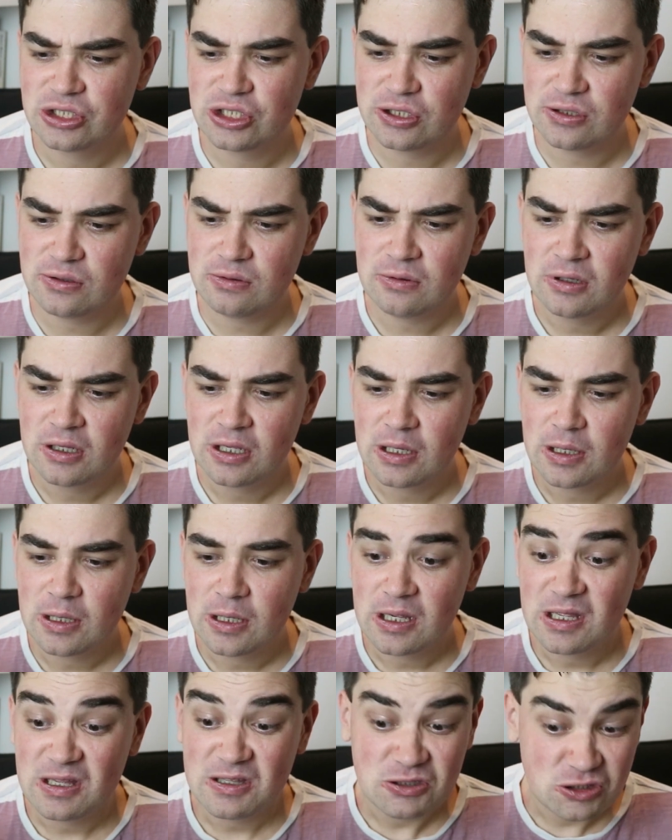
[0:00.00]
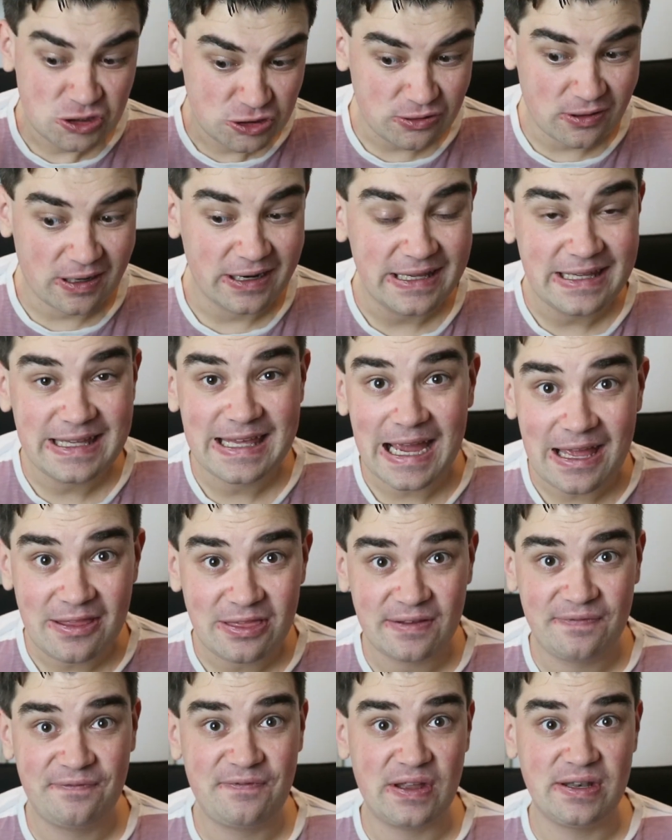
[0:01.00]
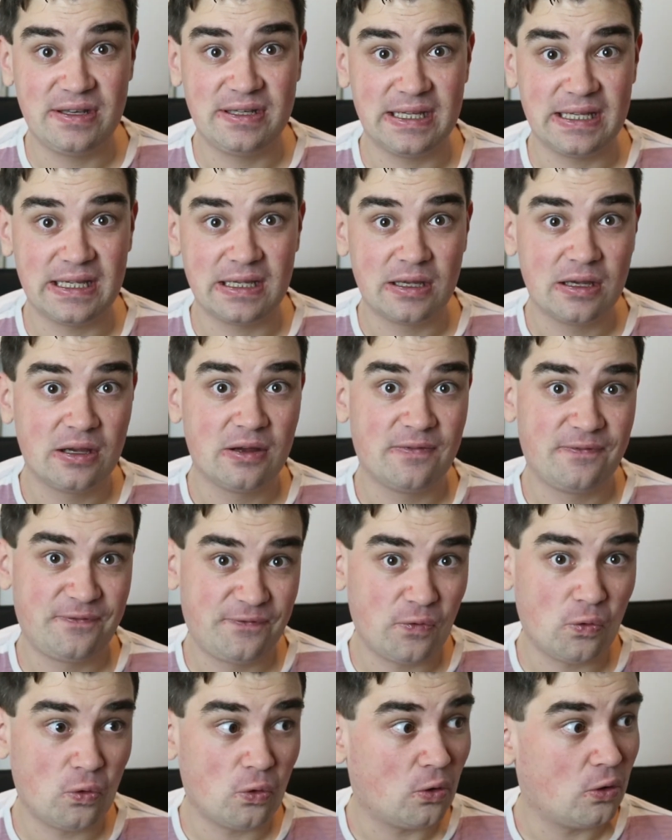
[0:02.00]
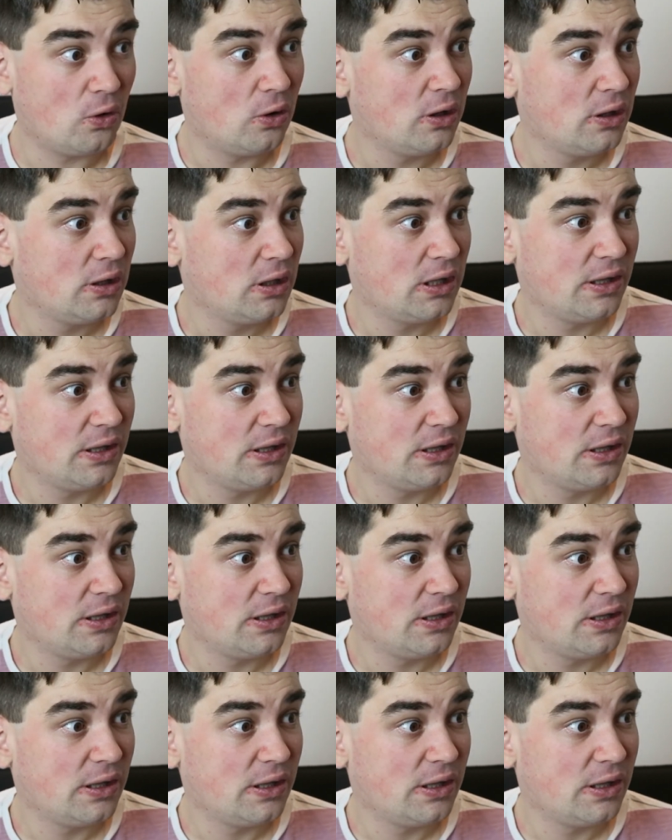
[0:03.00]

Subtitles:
to try and get the funding for